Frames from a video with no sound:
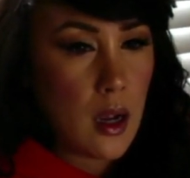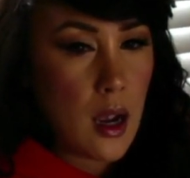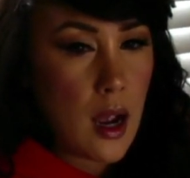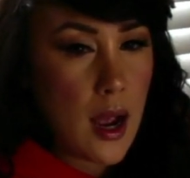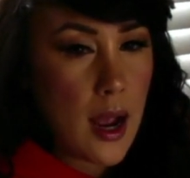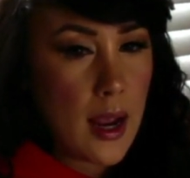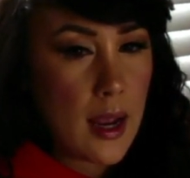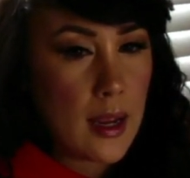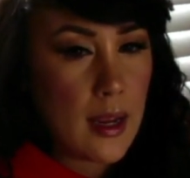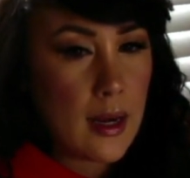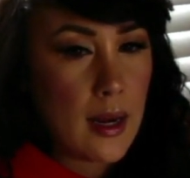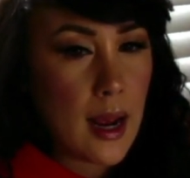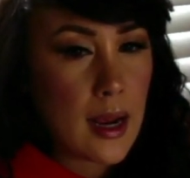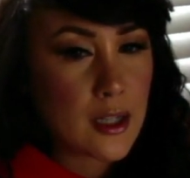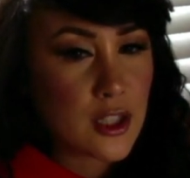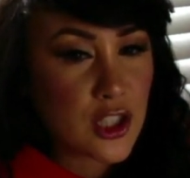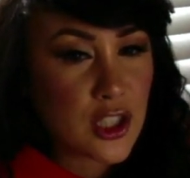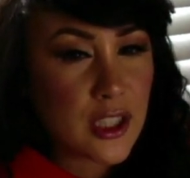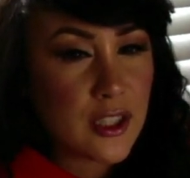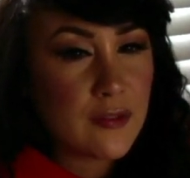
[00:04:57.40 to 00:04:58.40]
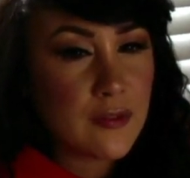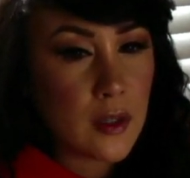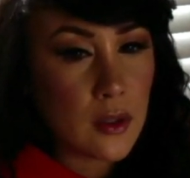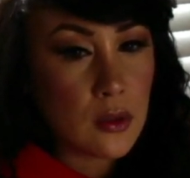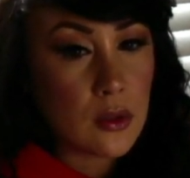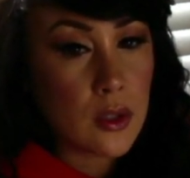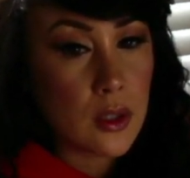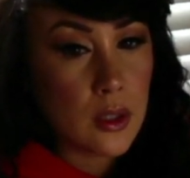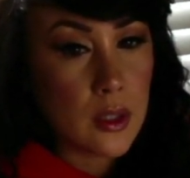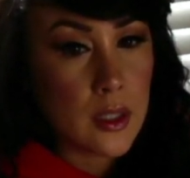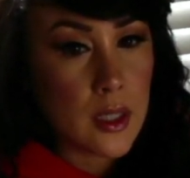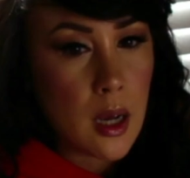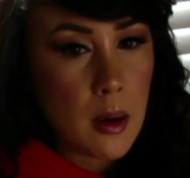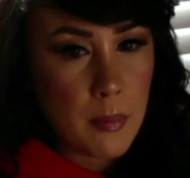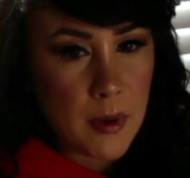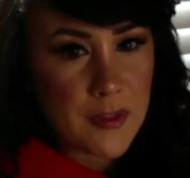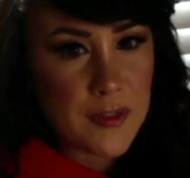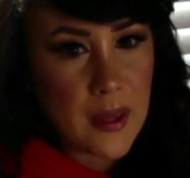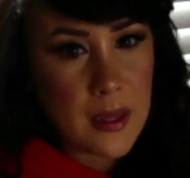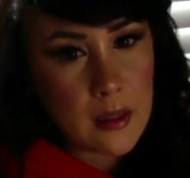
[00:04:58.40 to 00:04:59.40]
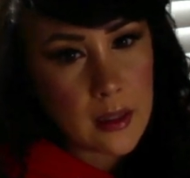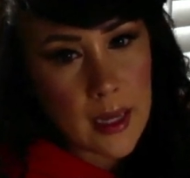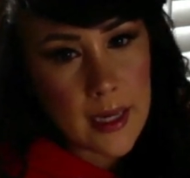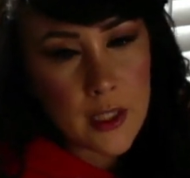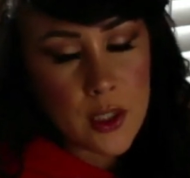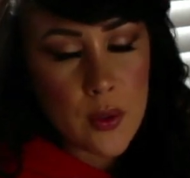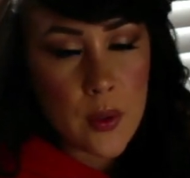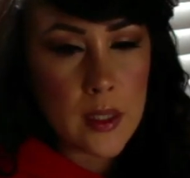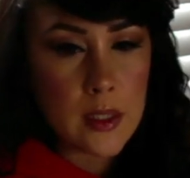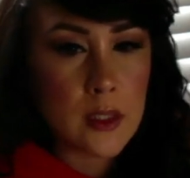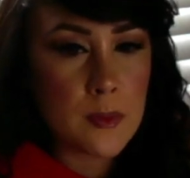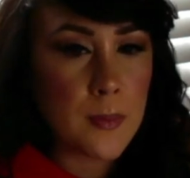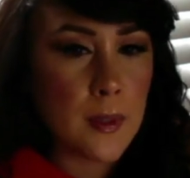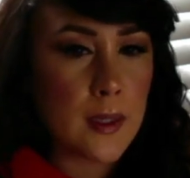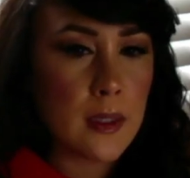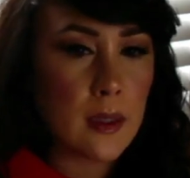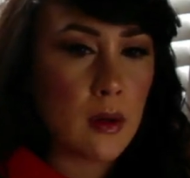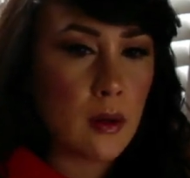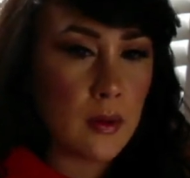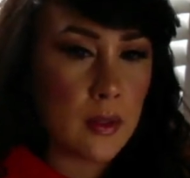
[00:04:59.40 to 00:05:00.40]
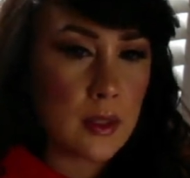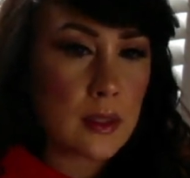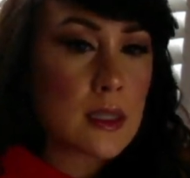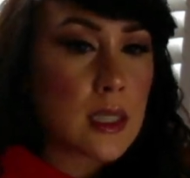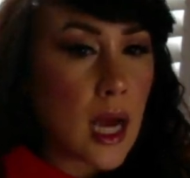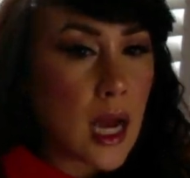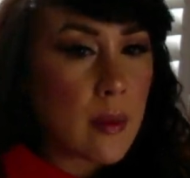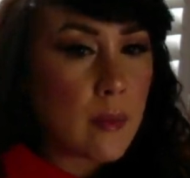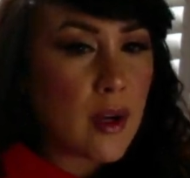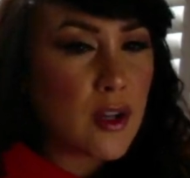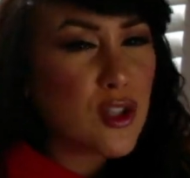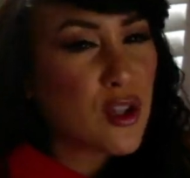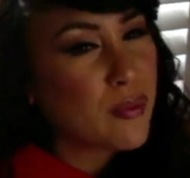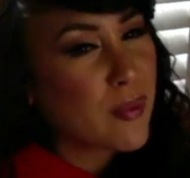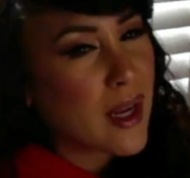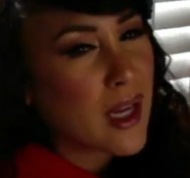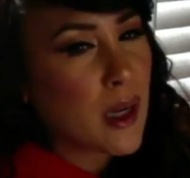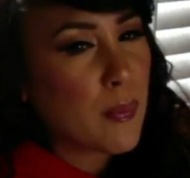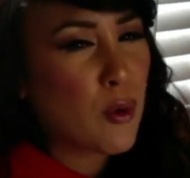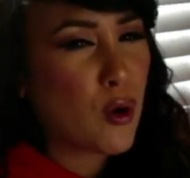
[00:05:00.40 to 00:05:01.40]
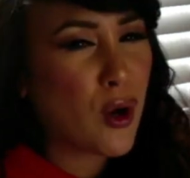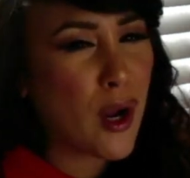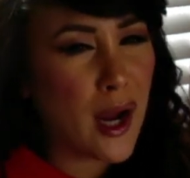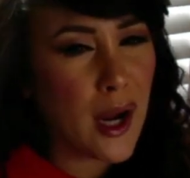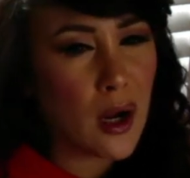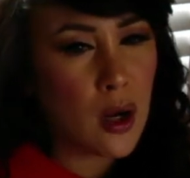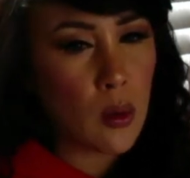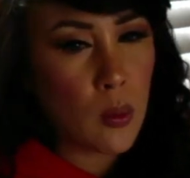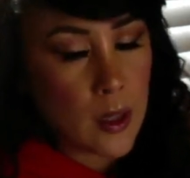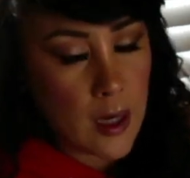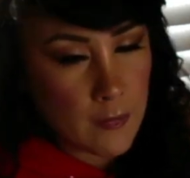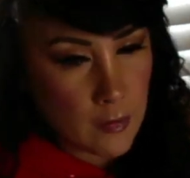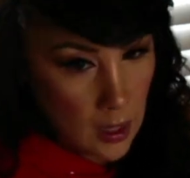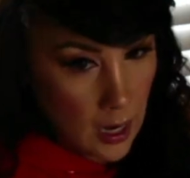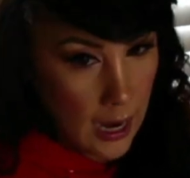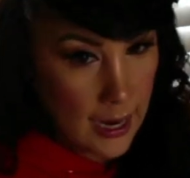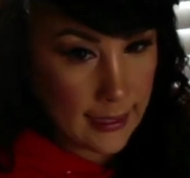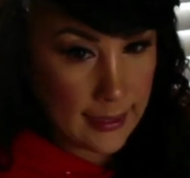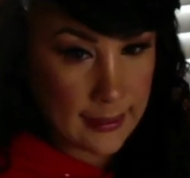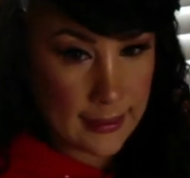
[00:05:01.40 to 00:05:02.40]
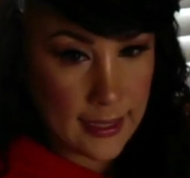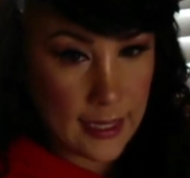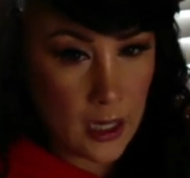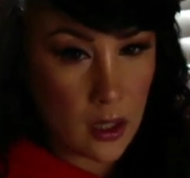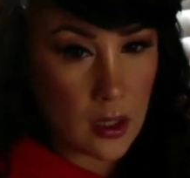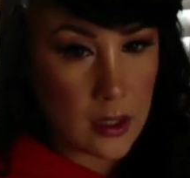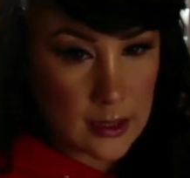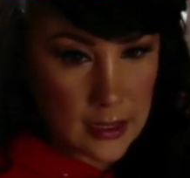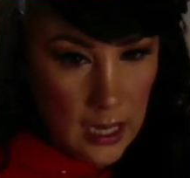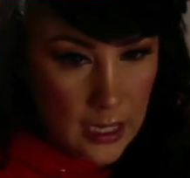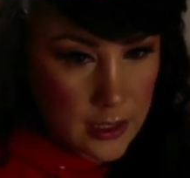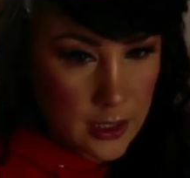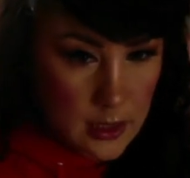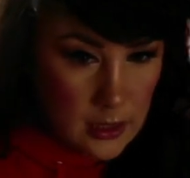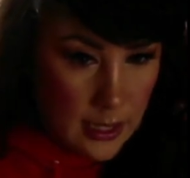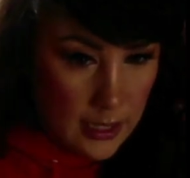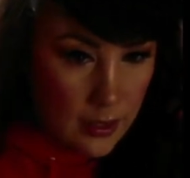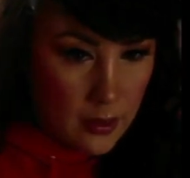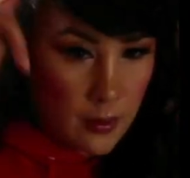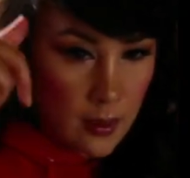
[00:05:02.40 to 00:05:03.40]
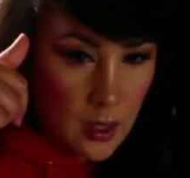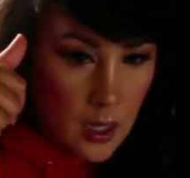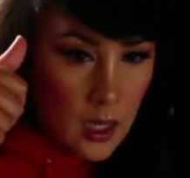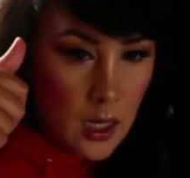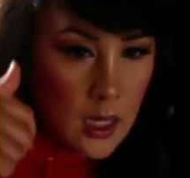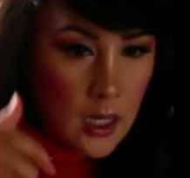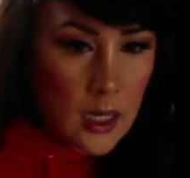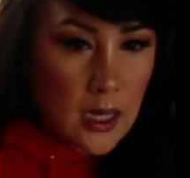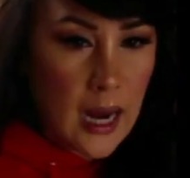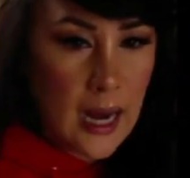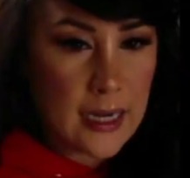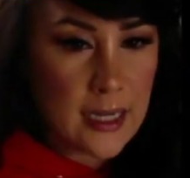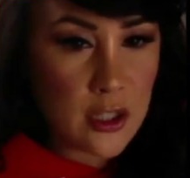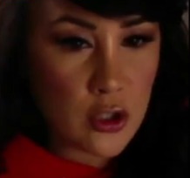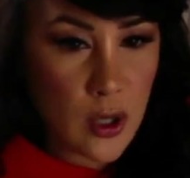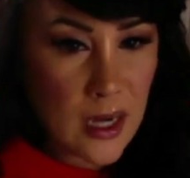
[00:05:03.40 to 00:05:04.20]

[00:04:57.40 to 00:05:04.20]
I it actually felt good. But then like you had spent all this time on your makeup or hair or whatever. I didn't care cuz I just like kind of